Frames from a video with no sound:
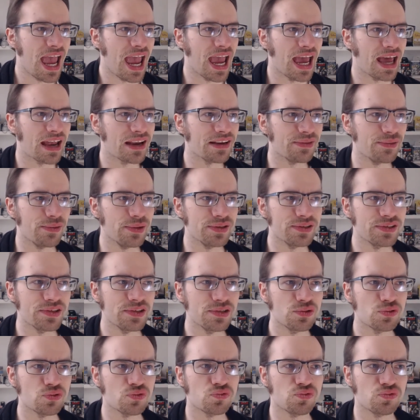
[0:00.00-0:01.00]
And
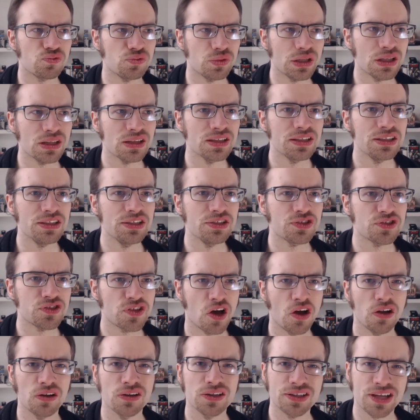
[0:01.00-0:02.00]
this is really
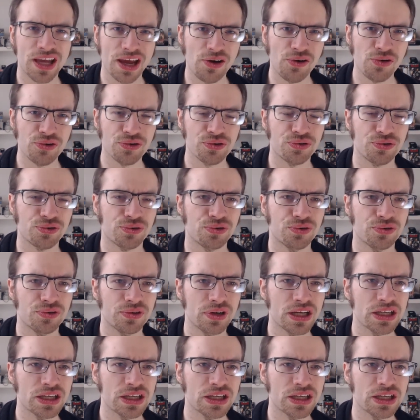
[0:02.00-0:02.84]
solid character